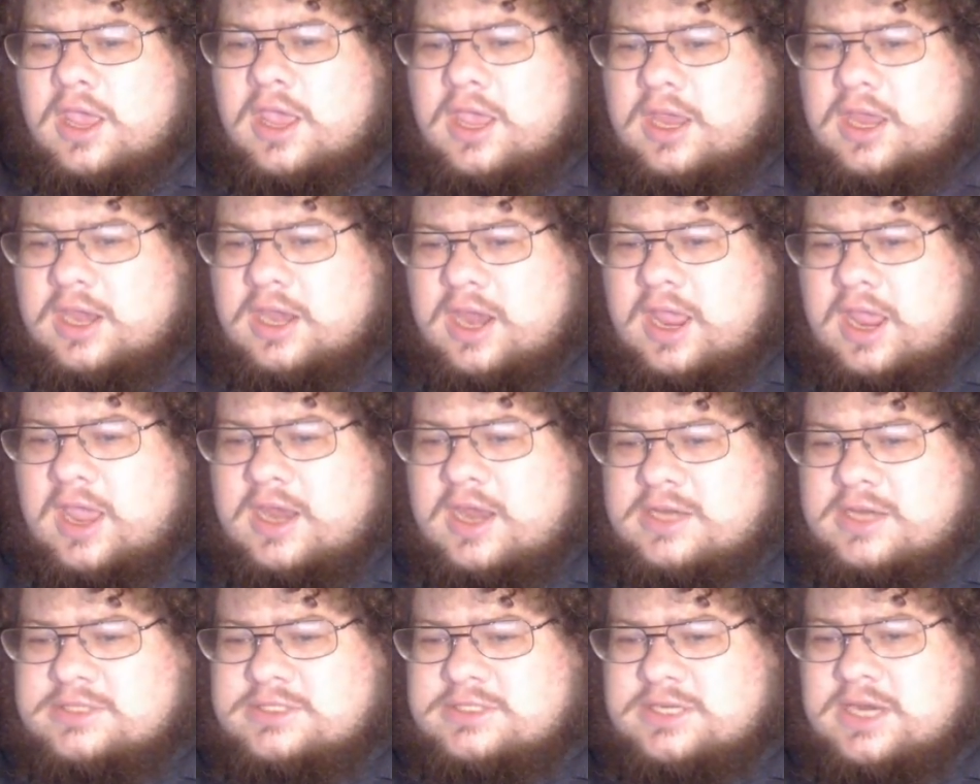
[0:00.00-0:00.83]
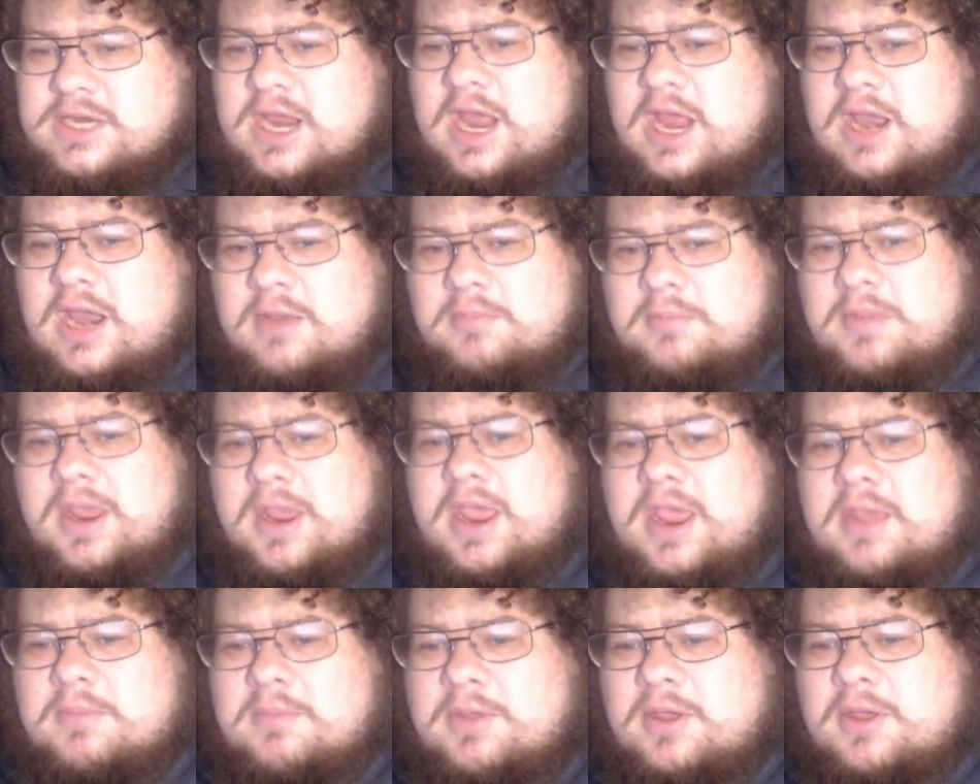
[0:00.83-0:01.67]
in Anniston,
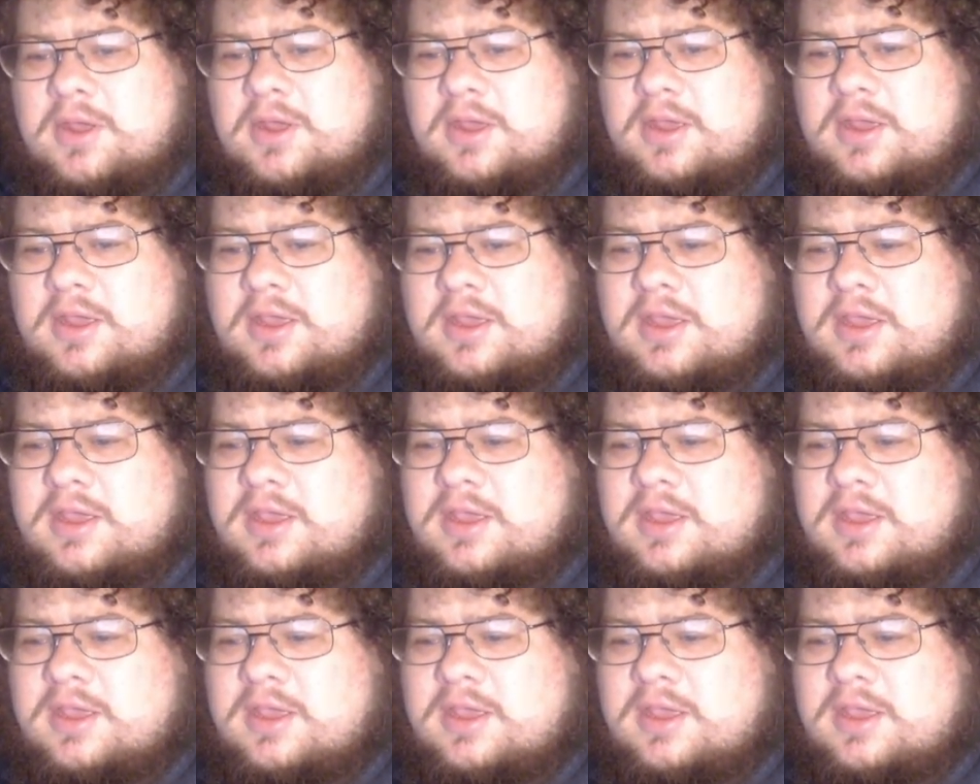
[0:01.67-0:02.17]
Alabama,